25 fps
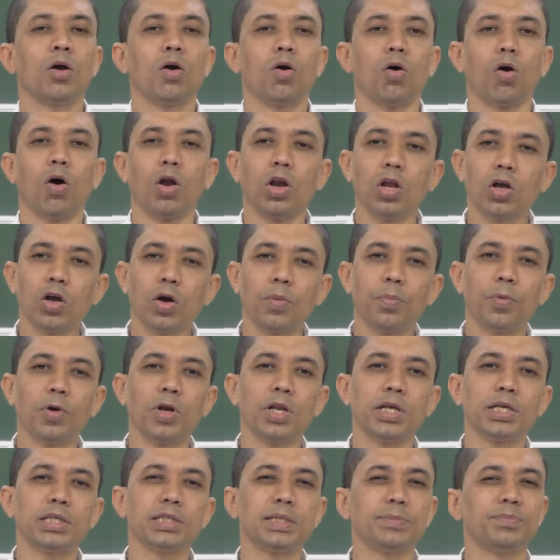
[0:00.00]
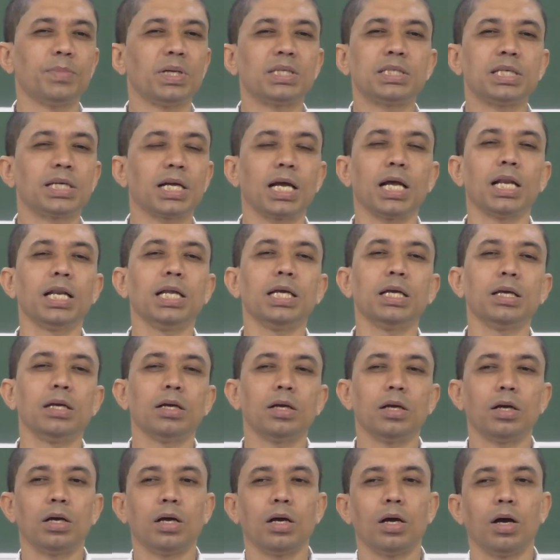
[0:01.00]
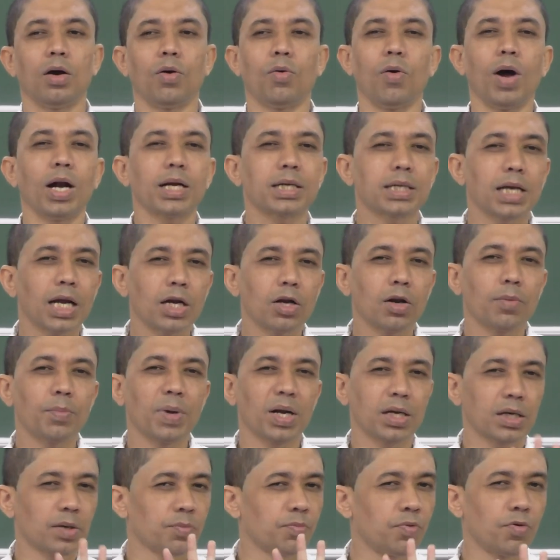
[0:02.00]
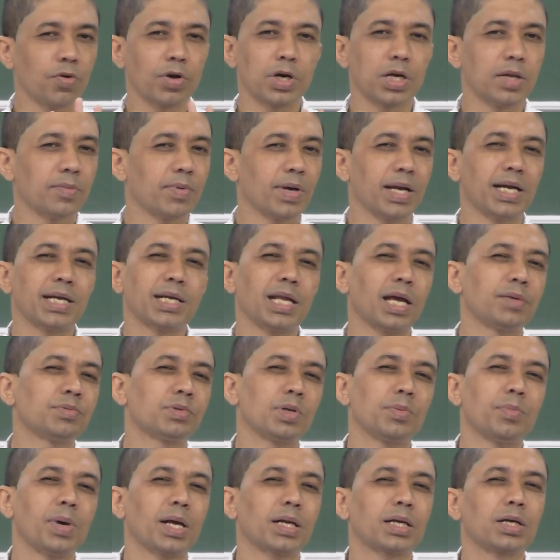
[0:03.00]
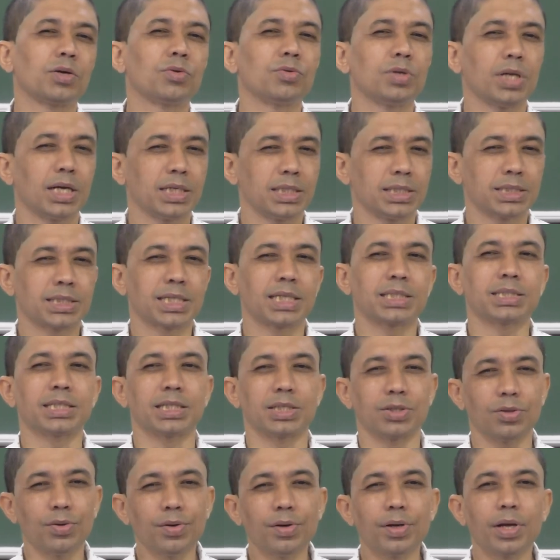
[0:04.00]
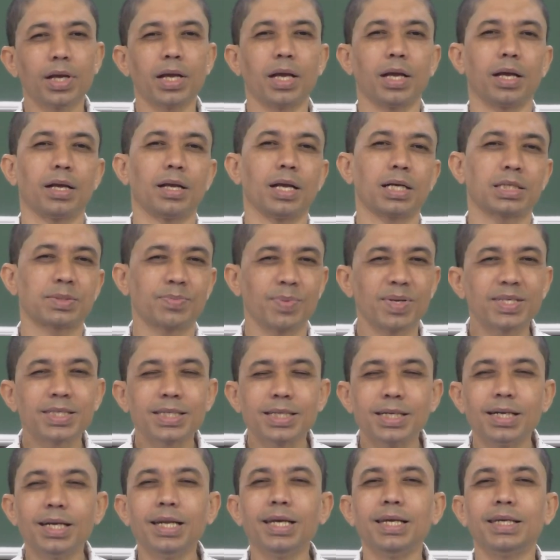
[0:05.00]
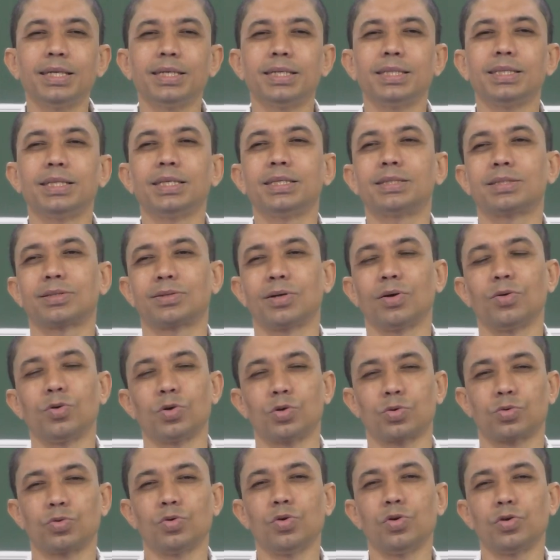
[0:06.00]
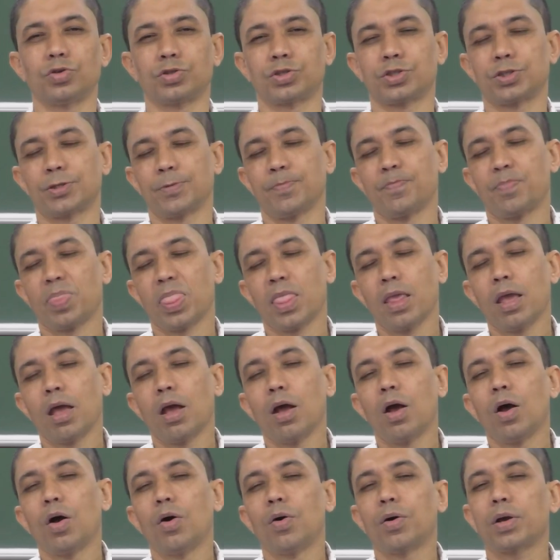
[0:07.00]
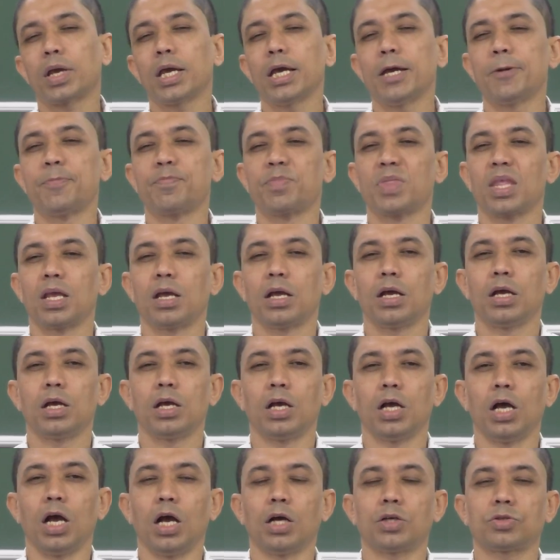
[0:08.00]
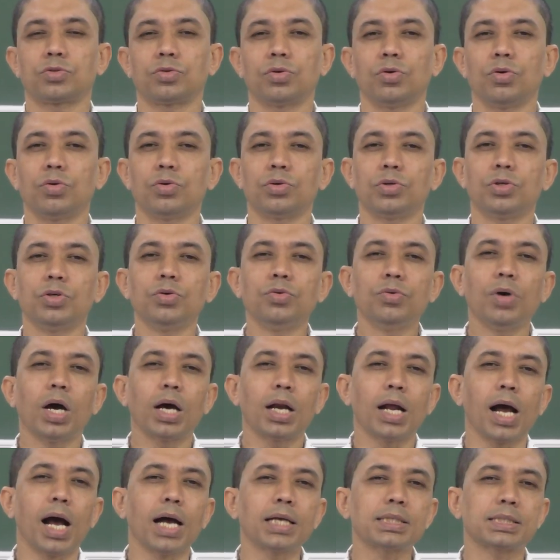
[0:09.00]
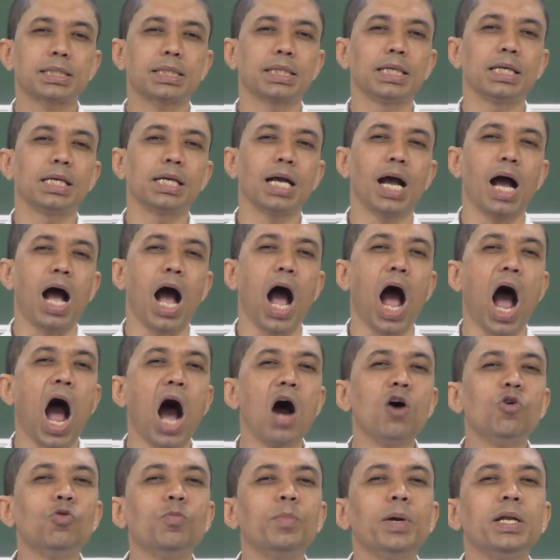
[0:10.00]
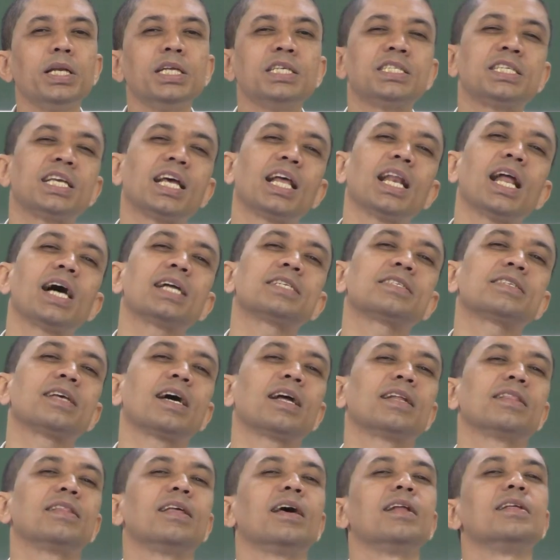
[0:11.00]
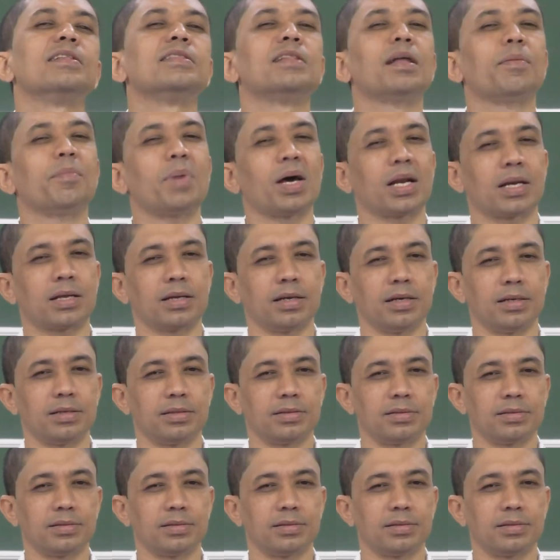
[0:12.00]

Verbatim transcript: oligopoly is basically uh, what kind of market four different types of market we are discussing no explicitly in this course okay uh, so you are asking how many sellers are there in the market